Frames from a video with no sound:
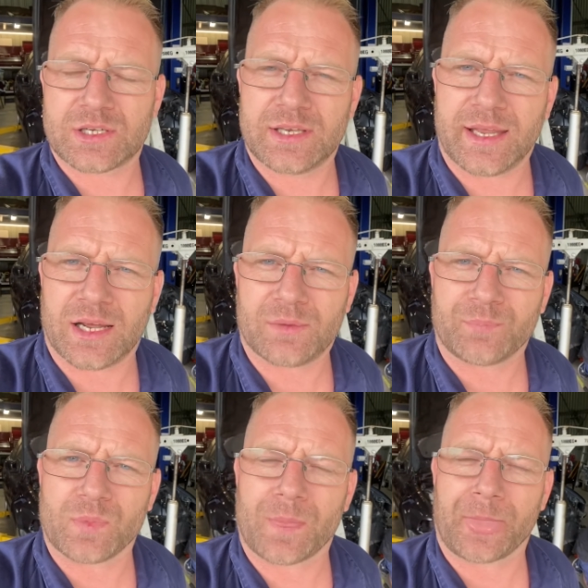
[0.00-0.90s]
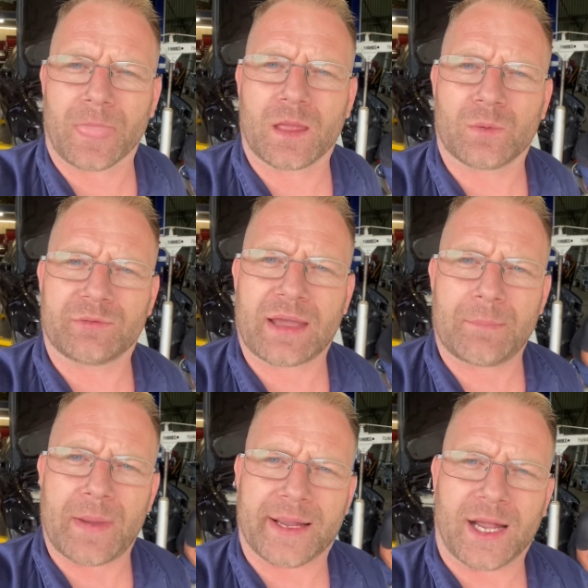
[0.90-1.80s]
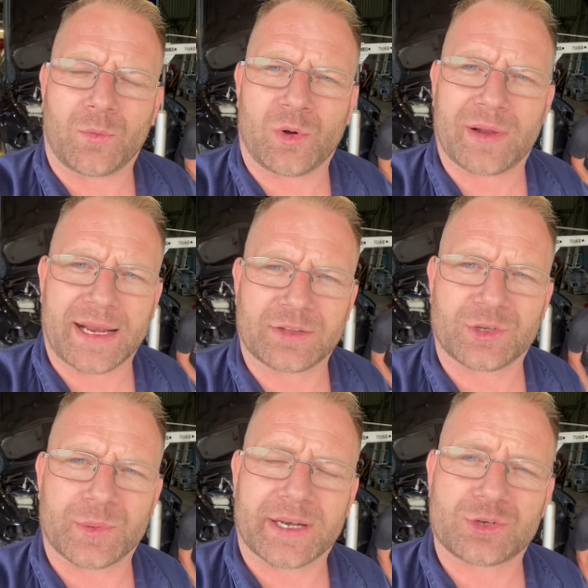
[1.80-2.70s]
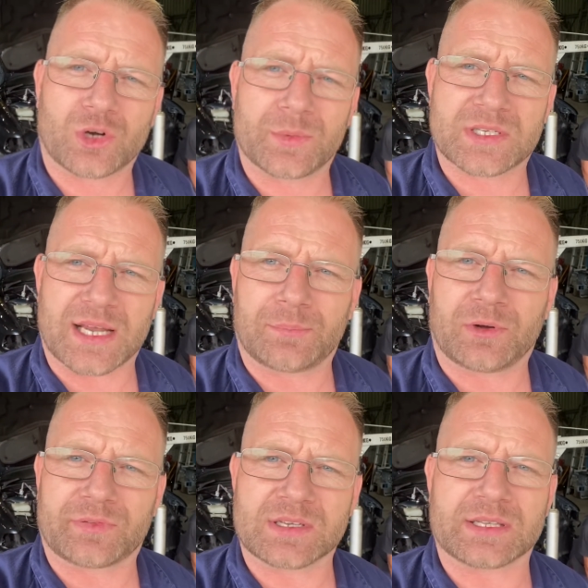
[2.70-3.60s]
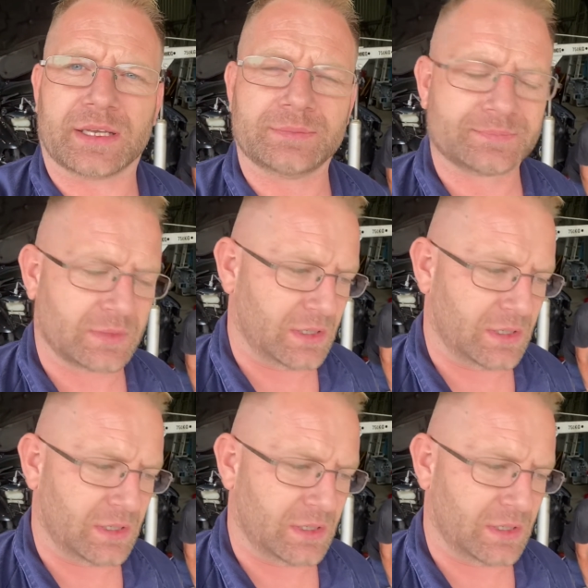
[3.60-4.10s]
Now, we've come back up. What we're going to do, we're going to drop the sump off this thing.